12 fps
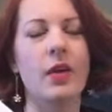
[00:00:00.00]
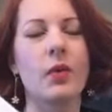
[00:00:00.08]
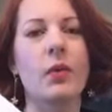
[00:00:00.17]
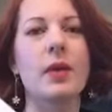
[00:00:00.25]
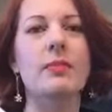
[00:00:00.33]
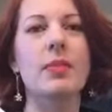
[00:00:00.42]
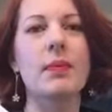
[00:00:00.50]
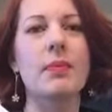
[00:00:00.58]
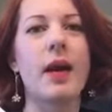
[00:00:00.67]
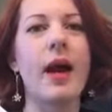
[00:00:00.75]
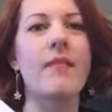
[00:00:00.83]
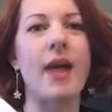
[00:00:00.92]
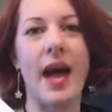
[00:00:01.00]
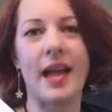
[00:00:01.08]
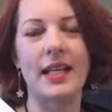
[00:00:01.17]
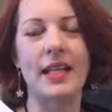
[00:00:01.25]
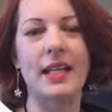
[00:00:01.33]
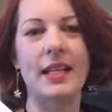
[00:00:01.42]
When people have
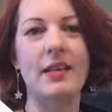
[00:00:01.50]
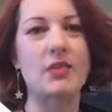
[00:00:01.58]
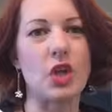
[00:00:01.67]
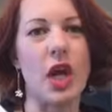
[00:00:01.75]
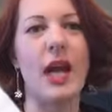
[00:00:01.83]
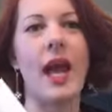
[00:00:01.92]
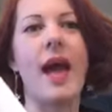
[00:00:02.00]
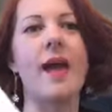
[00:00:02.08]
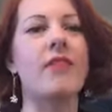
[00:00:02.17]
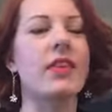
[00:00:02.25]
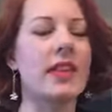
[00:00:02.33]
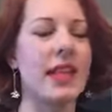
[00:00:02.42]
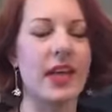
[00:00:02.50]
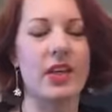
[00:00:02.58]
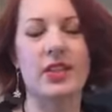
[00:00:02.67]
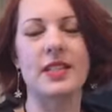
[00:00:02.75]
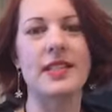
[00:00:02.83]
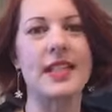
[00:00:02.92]
acne, they've tried everything
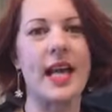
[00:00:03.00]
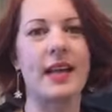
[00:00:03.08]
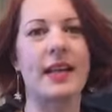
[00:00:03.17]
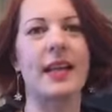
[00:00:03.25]
under the sun